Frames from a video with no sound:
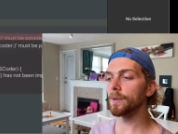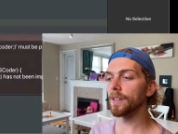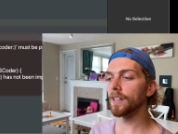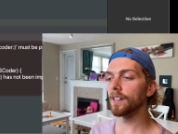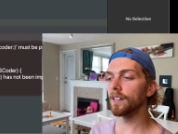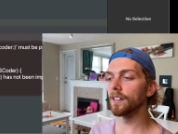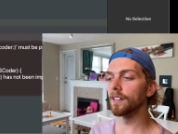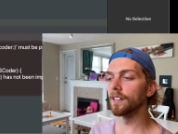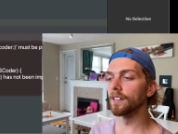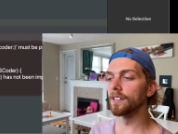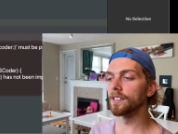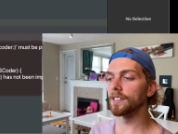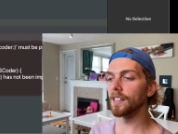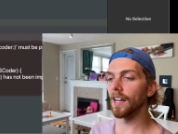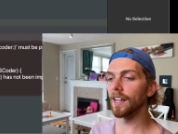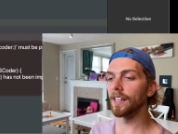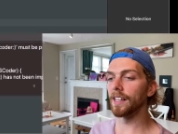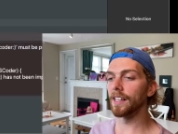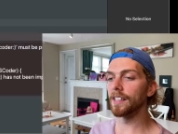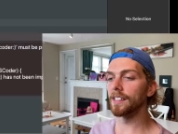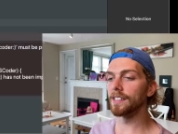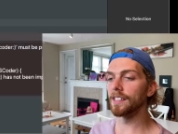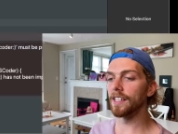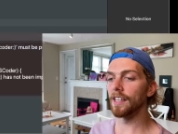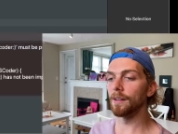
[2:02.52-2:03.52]
because I
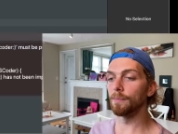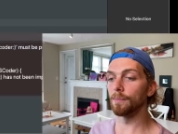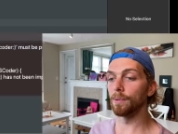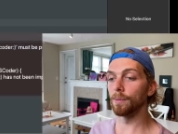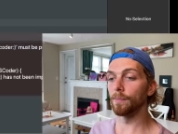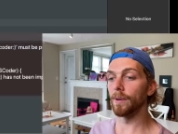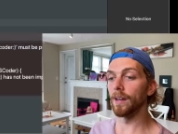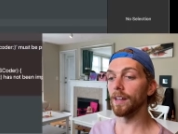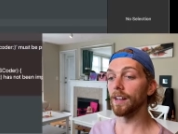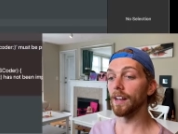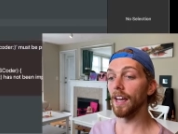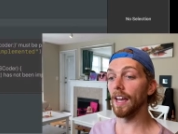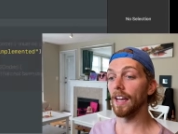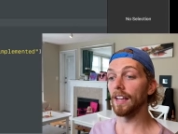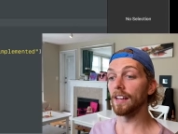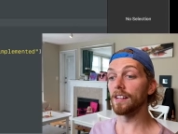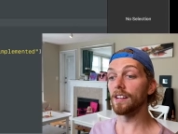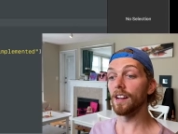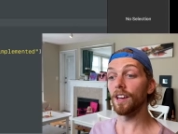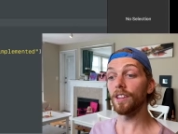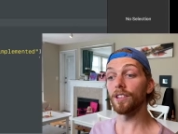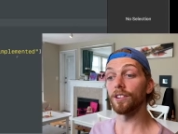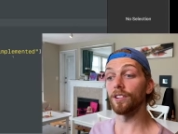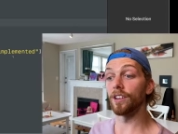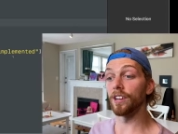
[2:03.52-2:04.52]
need to implement
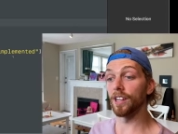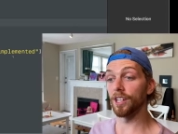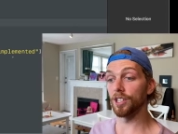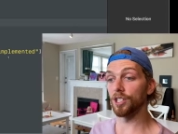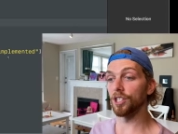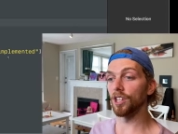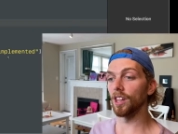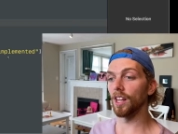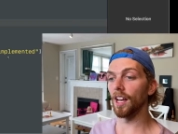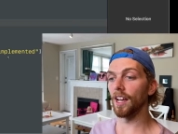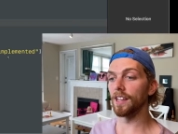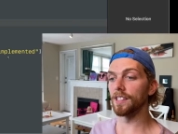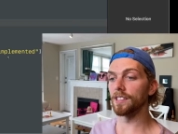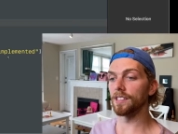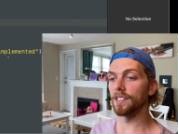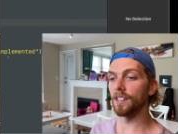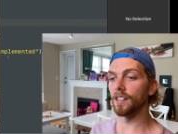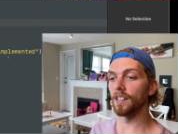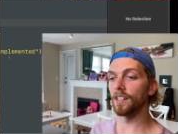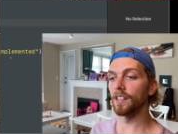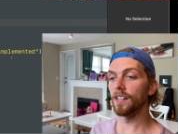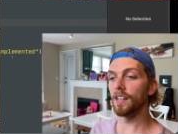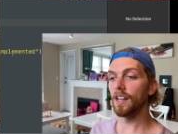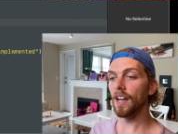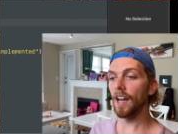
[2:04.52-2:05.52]
another
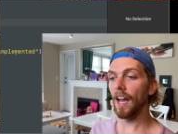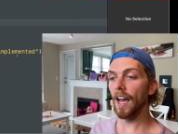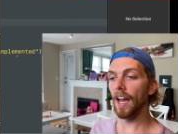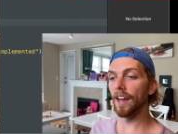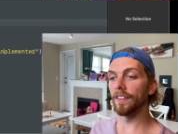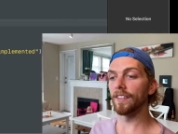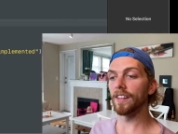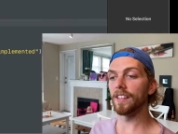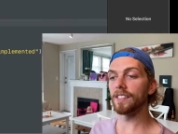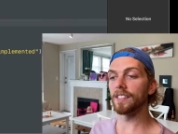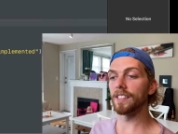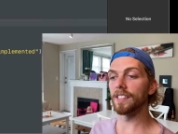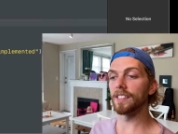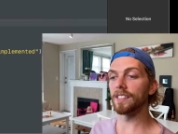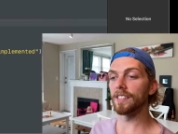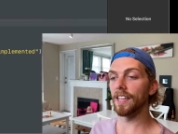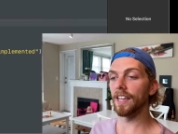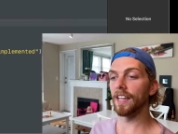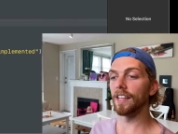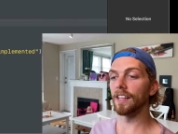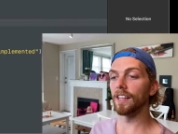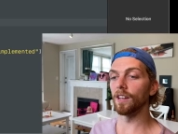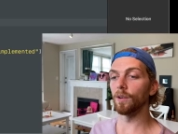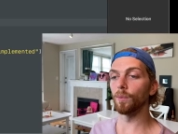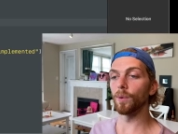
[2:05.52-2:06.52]
initializer, and this is
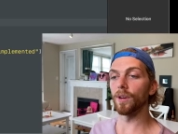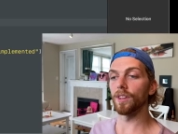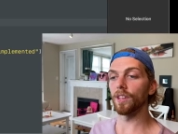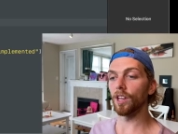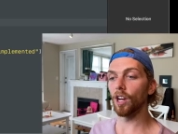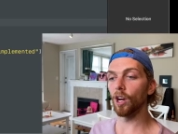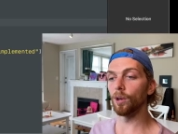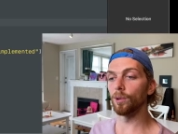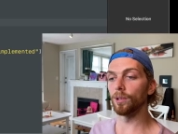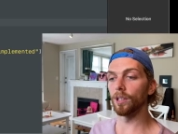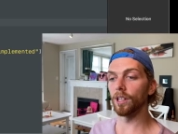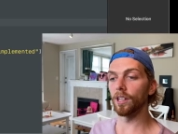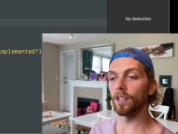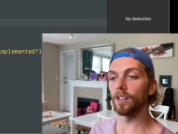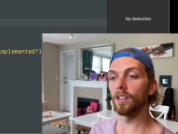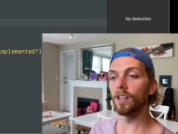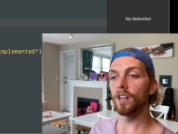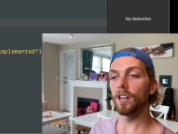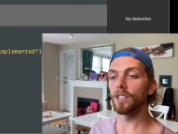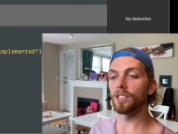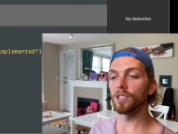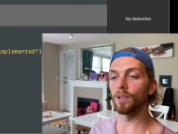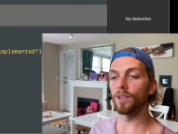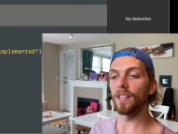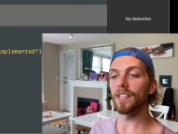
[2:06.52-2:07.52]
init with coda.
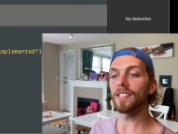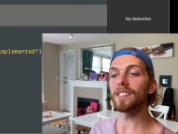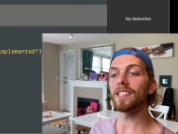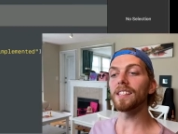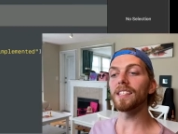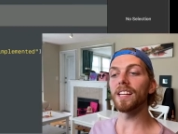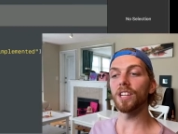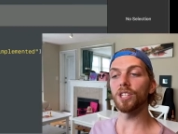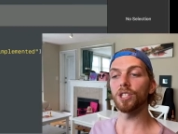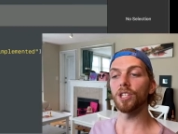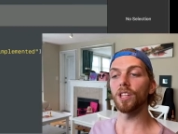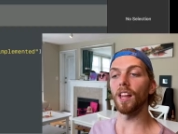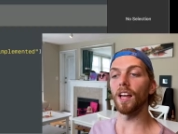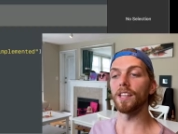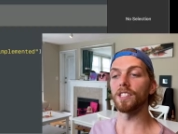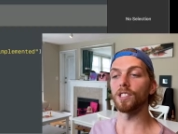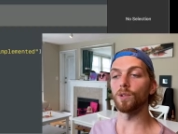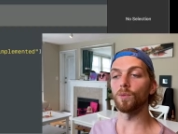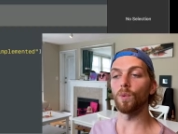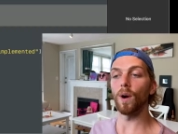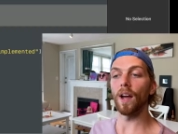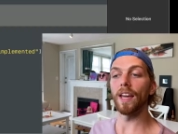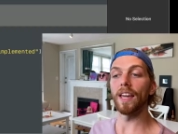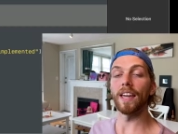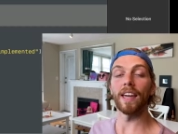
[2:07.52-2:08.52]
So this
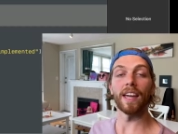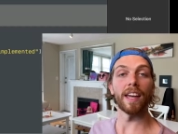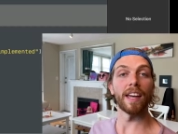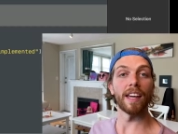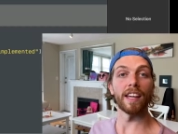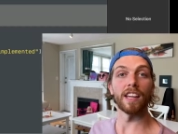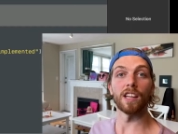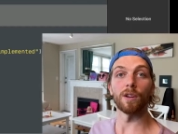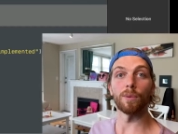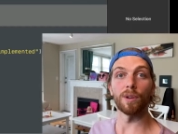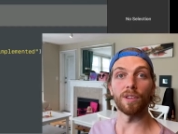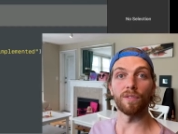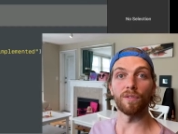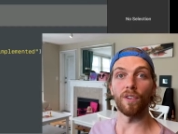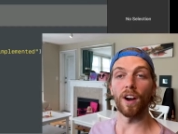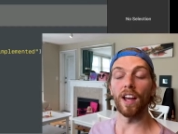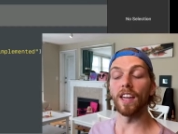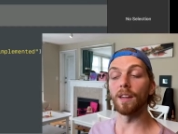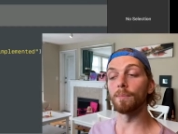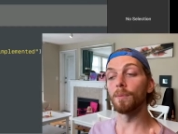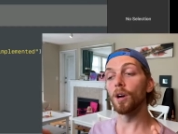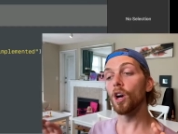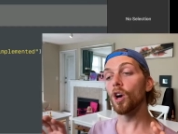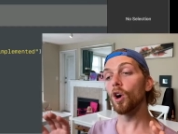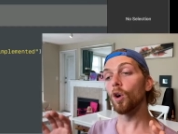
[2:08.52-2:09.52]
initializer right here, init with
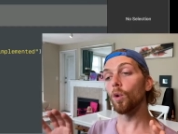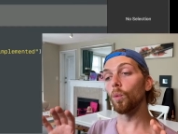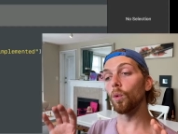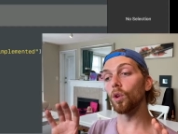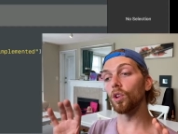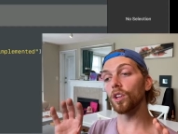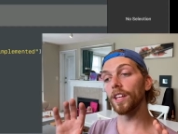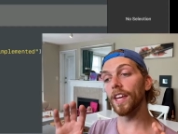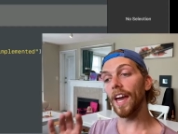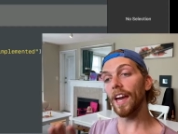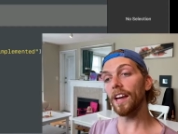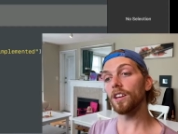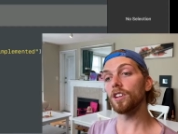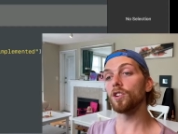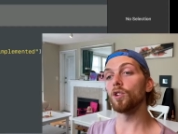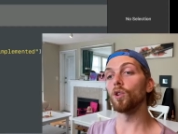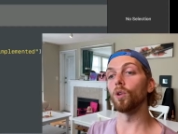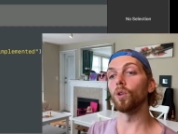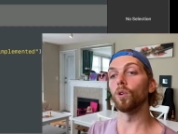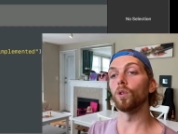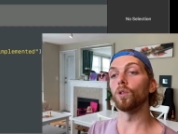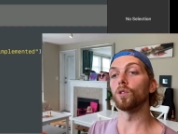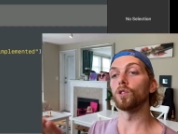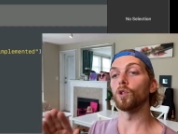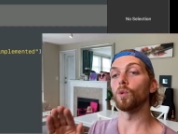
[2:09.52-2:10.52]
frame, will get
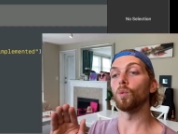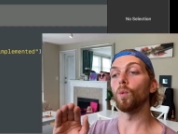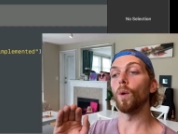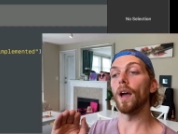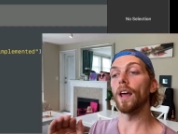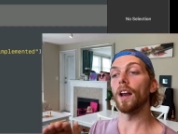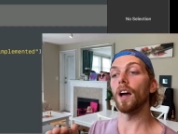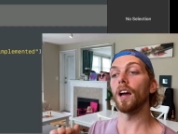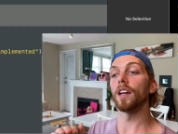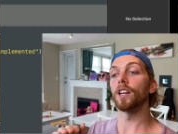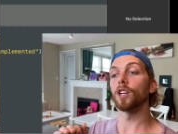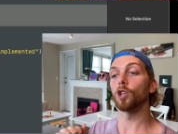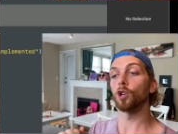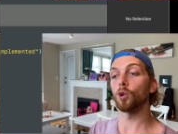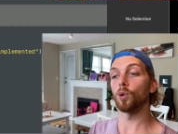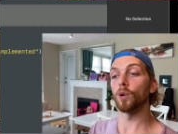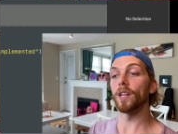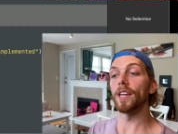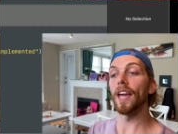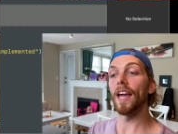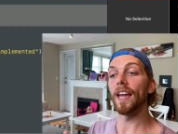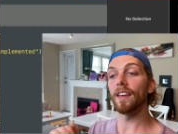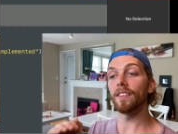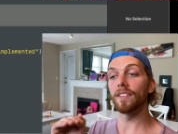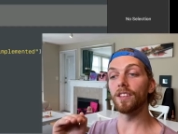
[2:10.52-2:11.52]
called when I
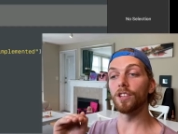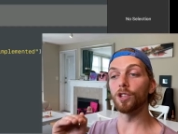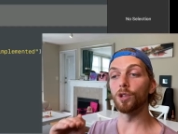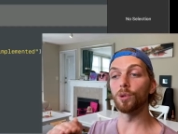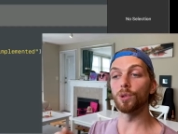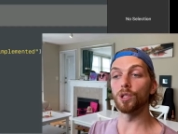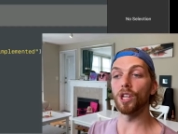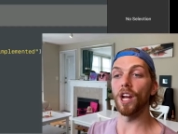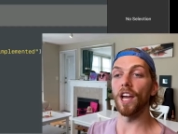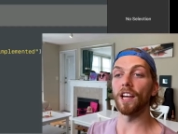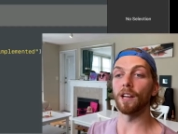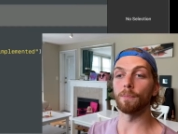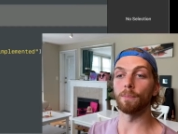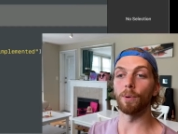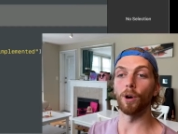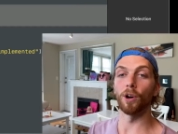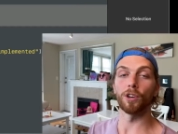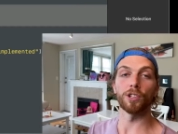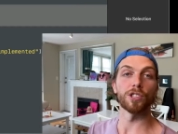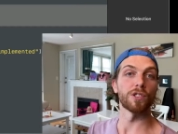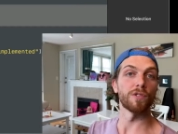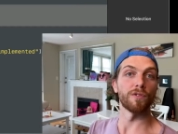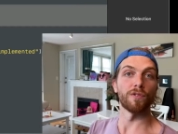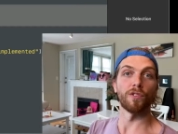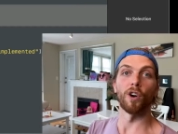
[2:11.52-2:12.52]
create the new
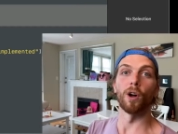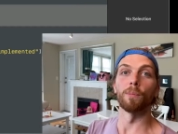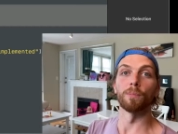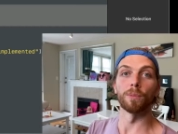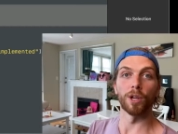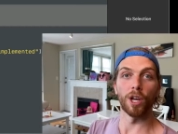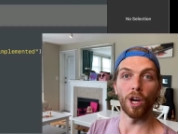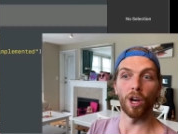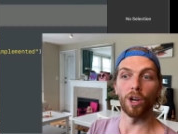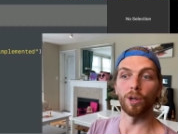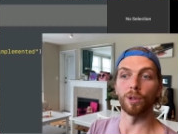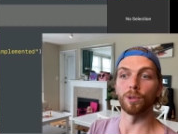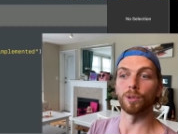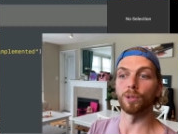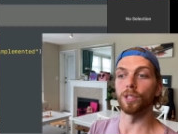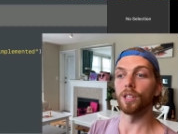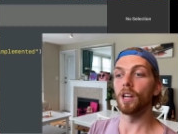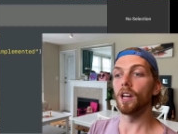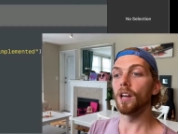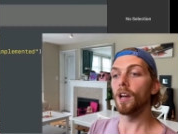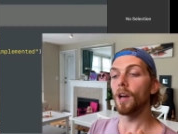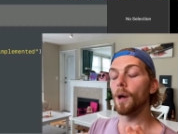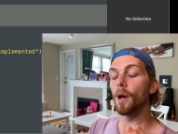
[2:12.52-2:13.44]
checkbox from code.